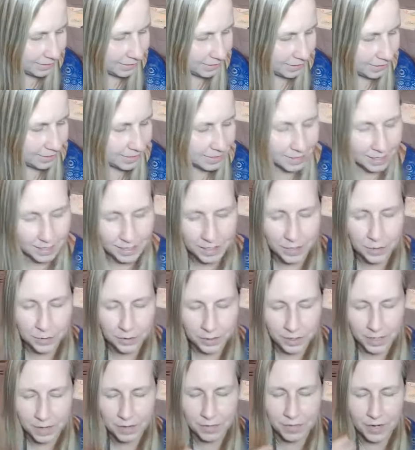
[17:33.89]
it's like you're
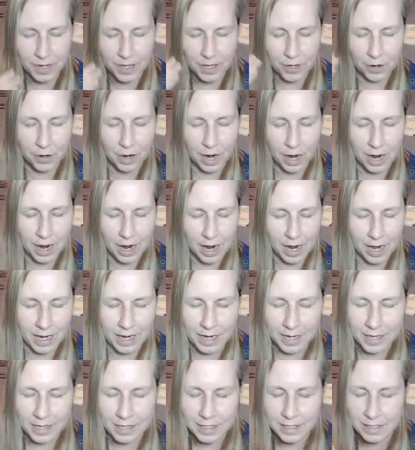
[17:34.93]
living your
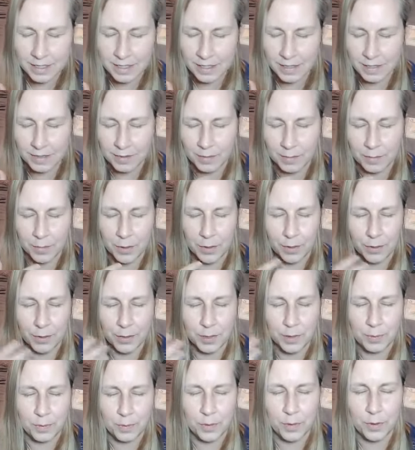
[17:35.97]
highest,
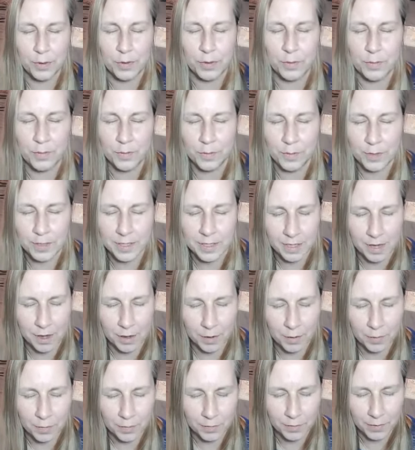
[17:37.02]
most beautiful
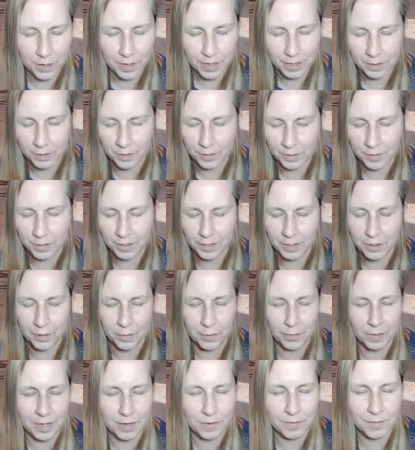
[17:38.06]
self, and you're
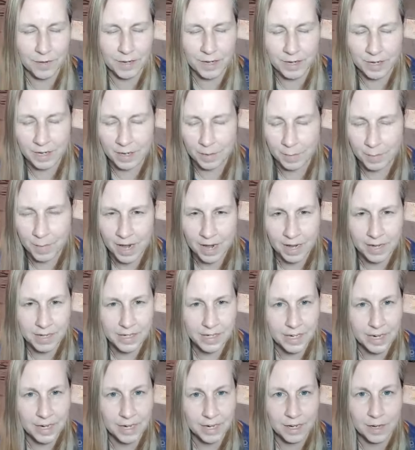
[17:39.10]
living in a
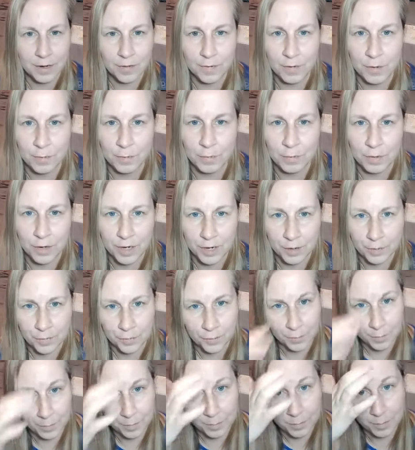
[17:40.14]
meditative, a
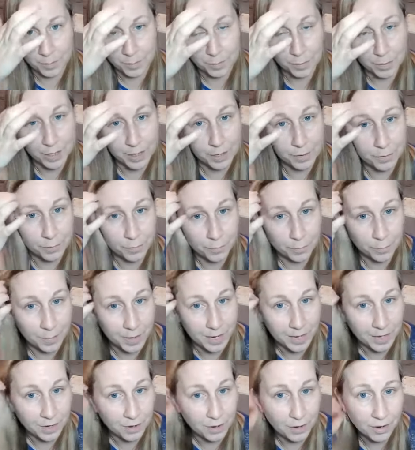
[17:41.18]
prayerful
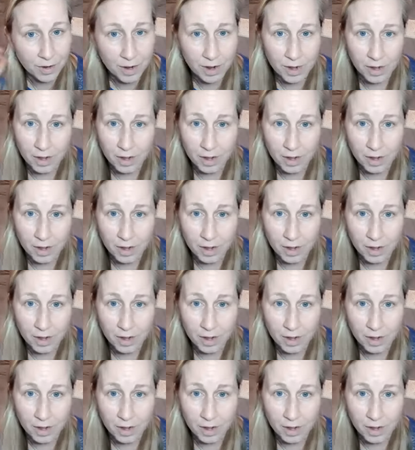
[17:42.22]
manner